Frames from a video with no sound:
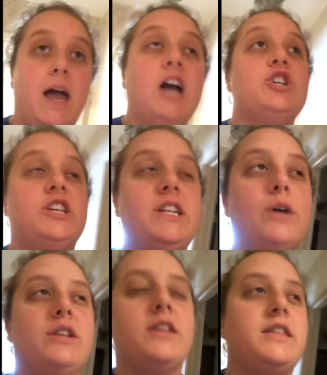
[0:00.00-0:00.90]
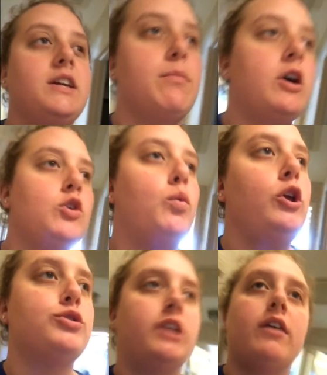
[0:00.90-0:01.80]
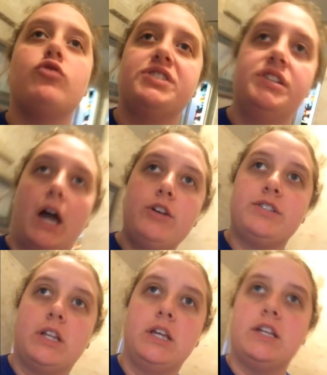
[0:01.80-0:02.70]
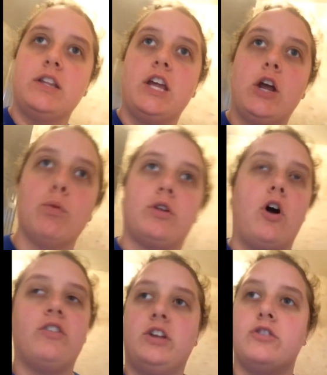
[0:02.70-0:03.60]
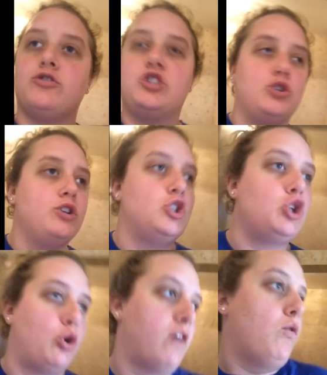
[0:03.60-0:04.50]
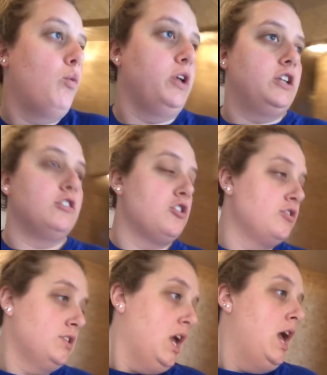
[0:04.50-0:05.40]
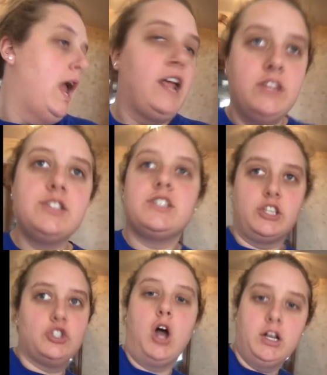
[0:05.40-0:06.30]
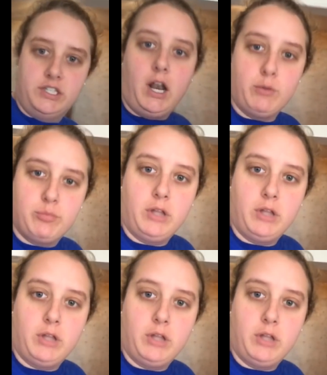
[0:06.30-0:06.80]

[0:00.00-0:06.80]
Actually, now that I think about it, we used to have recitals at the end of the year where all the other students showed off what we had learned. And this is the songs that I would